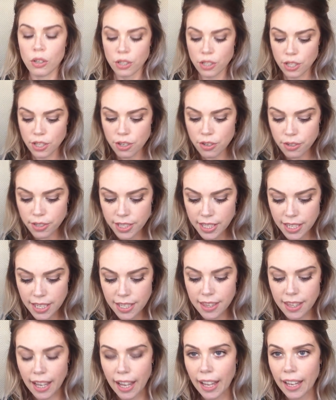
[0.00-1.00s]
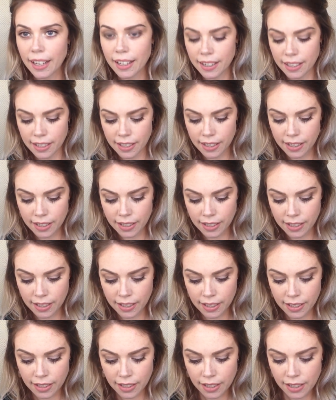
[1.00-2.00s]
Did you see that?
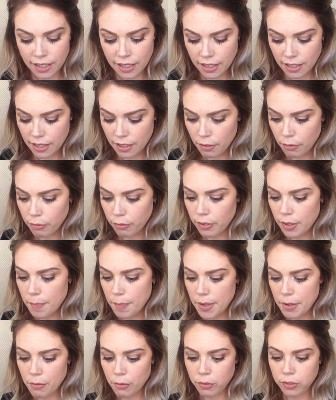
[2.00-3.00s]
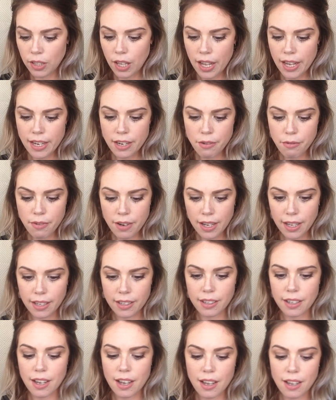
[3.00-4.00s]
Flipping, flying
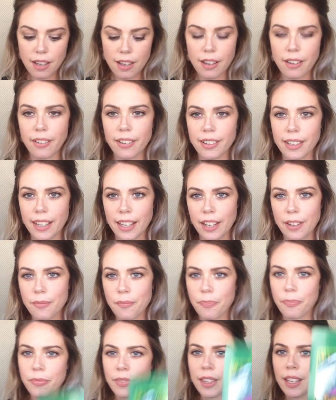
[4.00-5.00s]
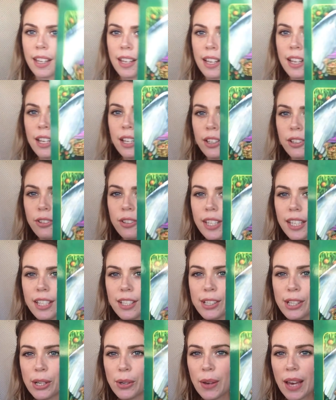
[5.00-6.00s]
around. Oh, okay. You need
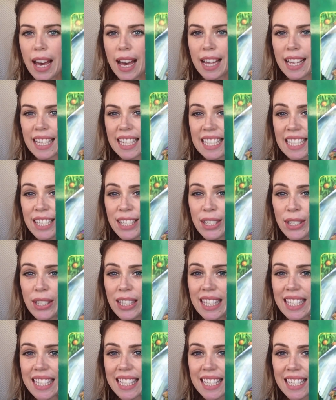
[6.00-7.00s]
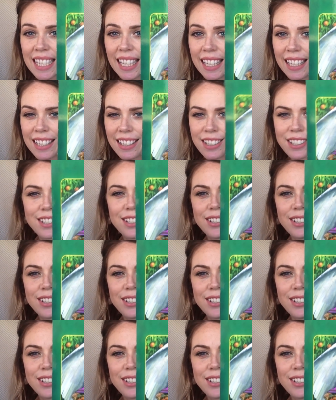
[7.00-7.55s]
to go out into the sun.